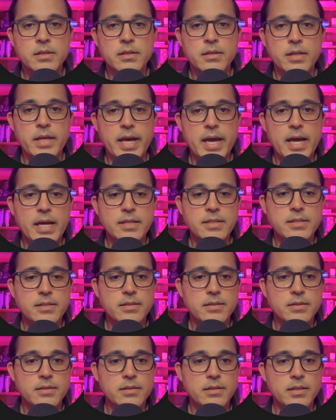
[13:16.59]
that
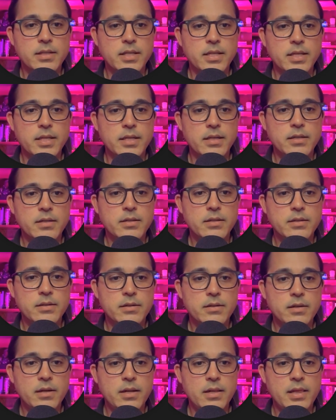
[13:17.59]
the
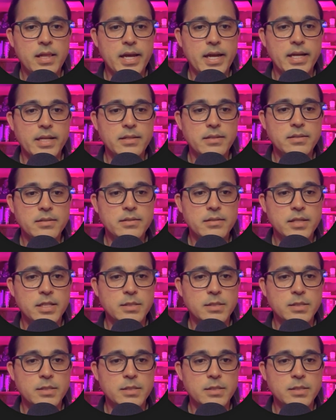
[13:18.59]
client